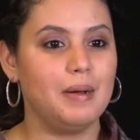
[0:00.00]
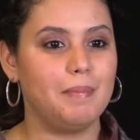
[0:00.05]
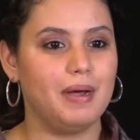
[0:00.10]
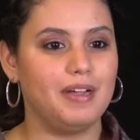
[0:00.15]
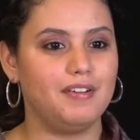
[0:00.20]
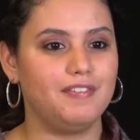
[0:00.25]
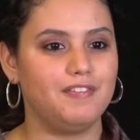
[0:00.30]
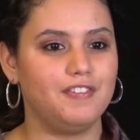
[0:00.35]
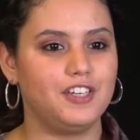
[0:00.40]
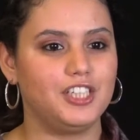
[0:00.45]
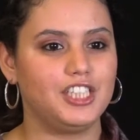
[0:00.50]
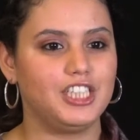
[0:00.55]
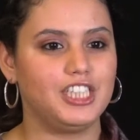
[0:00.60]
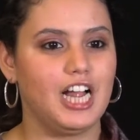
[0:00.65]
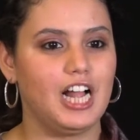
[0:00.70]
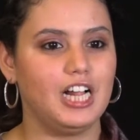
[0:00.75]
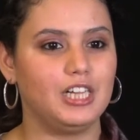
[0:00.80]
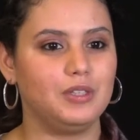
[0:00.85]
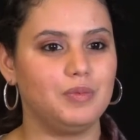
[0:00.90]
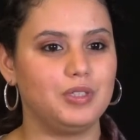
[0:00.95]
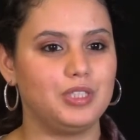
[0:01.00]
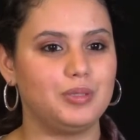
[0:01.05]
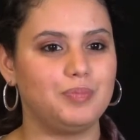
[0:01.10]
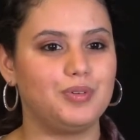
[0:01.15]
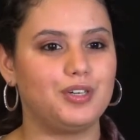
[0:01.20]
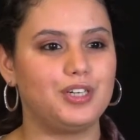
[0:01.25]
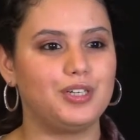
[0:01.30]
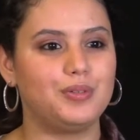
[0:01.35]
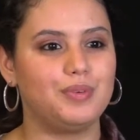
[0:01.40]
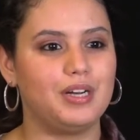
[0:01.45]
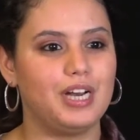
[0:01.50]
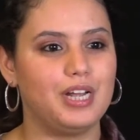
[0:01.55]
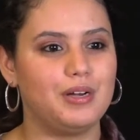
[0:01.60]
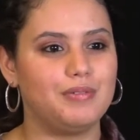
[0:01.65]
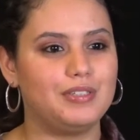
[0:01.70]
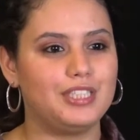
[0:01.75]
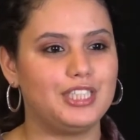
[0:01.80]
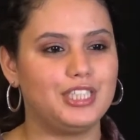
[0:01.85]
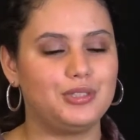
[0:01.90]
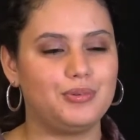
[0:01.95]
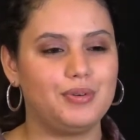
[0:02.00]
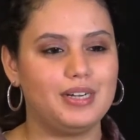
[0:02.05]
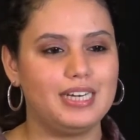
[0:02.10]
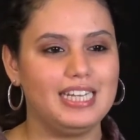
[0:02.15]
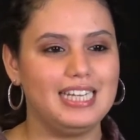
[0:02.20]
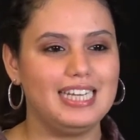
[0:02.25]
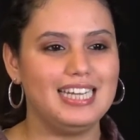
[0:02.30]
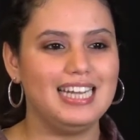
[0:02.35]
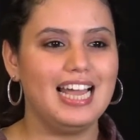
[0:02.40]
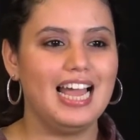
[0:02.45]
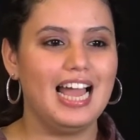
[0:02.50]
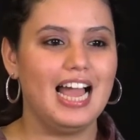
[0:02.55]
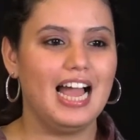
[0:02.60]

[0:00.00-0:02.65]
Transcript: My first child was born when I was 20,